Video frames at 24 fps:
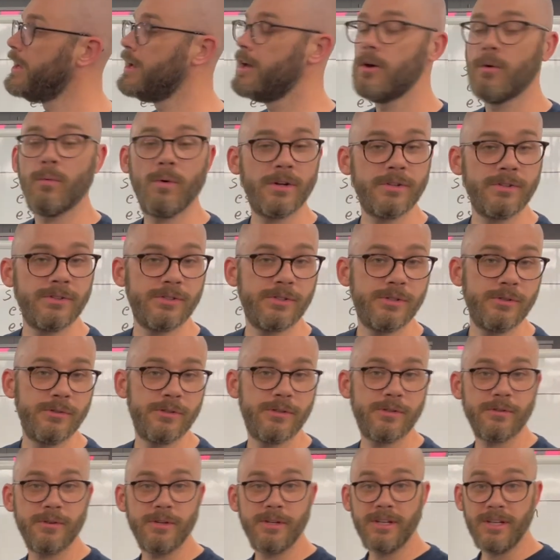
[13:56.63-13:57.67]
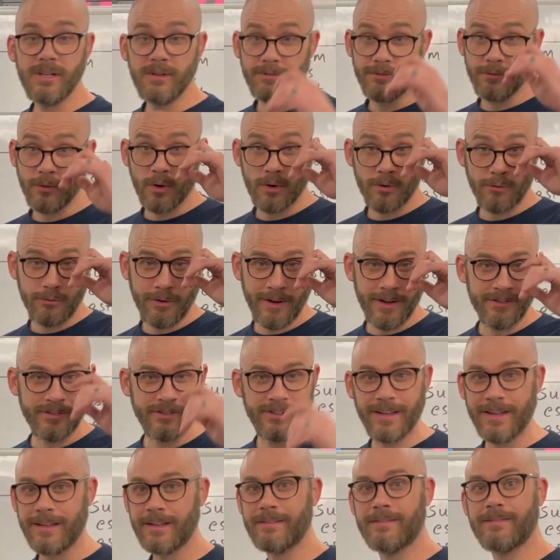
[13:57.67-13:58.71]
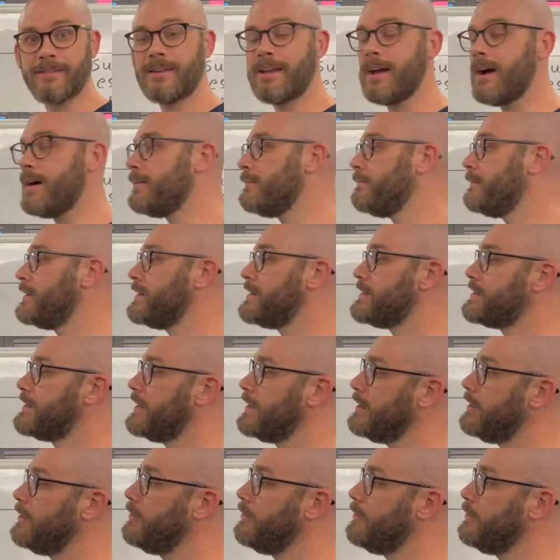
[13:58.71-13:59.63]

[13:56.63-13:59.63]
1, 2, 3, 4, 5, 6, come and sing